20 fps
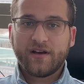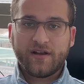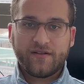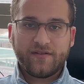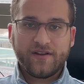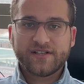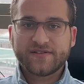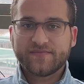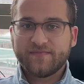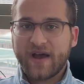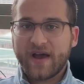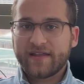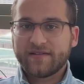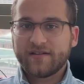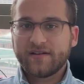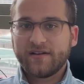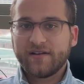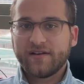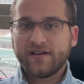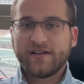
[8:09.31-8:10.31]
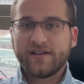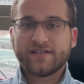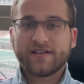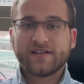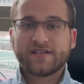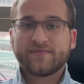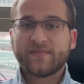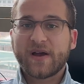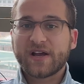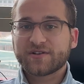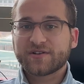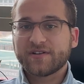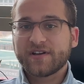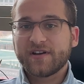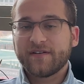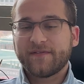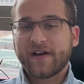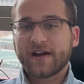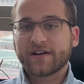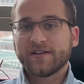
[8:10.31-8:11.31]
This method is especially
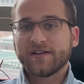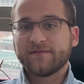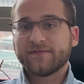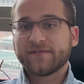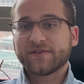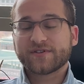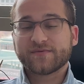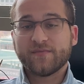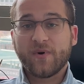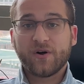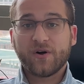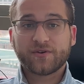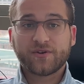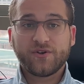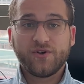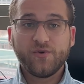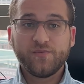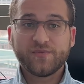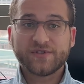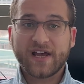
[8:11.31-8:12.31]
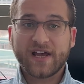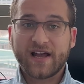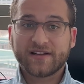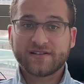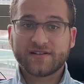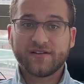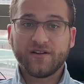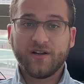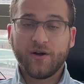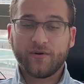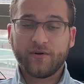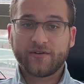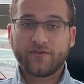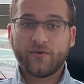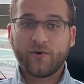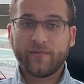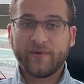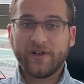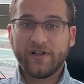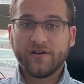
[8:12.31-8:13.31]
effective for small CubeSats in low Earth
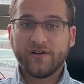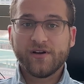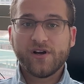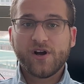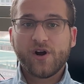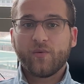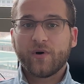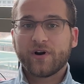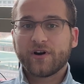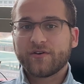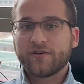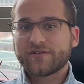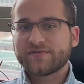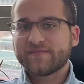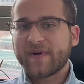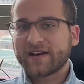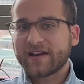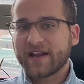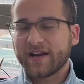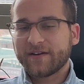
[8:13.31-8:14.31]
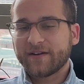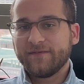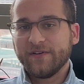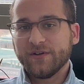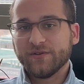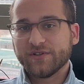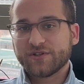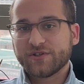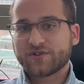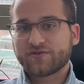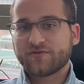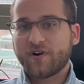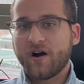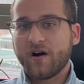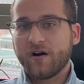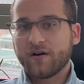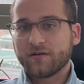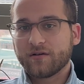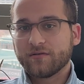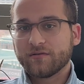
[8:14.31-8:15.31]
orbit, where Earth's magnetic field is
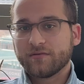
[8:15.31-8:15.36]
strong.